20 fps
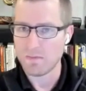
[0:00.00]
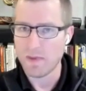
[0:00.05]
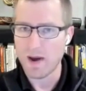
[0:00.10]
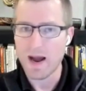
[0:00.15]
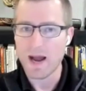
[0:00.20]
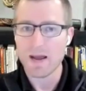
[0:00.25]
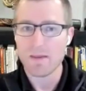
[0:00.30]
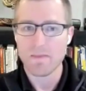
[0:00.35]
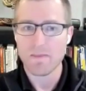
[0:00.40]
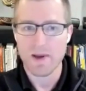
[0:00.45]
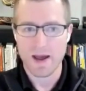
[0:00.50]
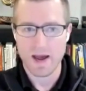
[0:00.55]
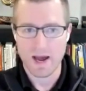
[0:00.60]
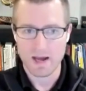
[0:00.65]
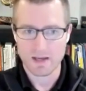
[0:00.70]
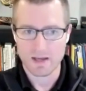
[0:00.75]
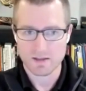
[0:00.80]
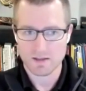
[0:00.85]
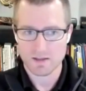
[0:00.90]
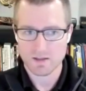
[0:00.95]

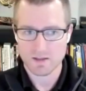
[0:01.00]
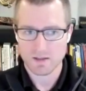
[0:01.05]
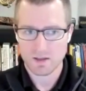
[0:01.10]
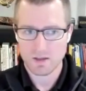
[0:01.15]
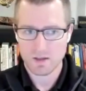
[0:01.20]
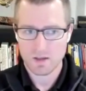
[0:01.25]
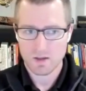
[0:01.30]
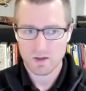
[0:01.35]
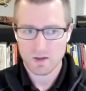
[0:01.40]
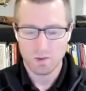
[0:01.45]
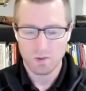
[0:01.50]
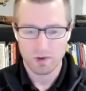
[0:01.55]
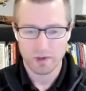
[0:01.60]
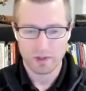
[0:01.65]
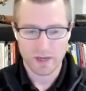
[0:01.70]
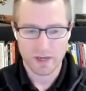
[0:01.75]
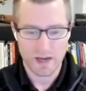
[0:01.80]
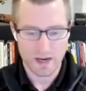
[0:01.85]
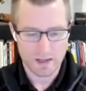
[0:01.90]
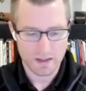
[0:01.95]
bypass
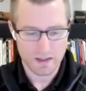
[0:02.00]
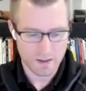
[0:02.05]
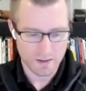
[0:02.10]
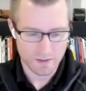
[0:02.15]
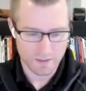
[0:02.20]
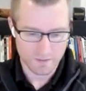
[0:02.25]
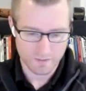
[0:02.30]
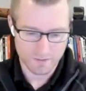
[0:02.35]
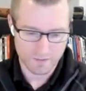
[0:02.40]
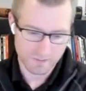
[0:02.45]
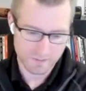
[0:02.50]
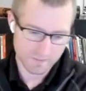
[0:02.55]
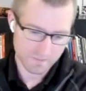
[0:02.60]
or kind of